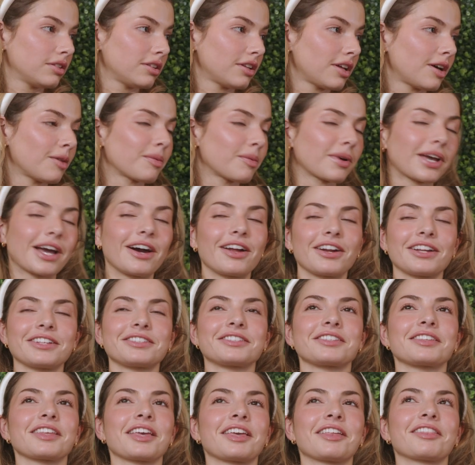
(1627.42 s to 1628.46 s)
Oh my god,
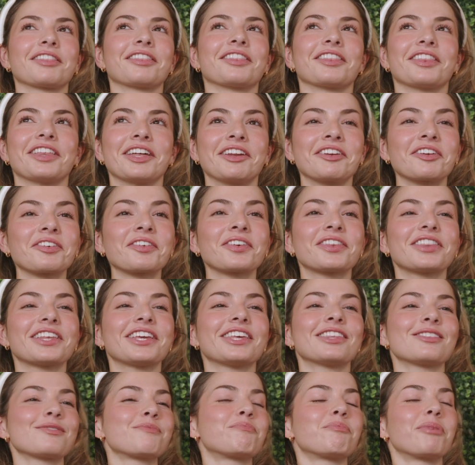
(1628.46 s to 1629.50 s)
it's like literally
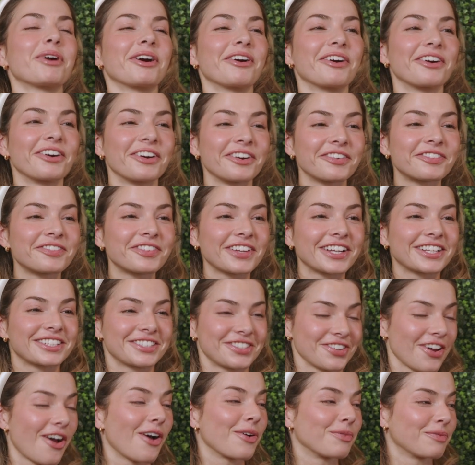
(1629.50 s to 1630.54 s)
the perfect
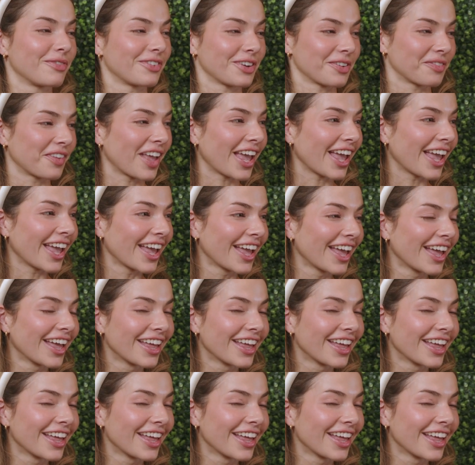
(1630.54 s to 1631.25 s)
job for me.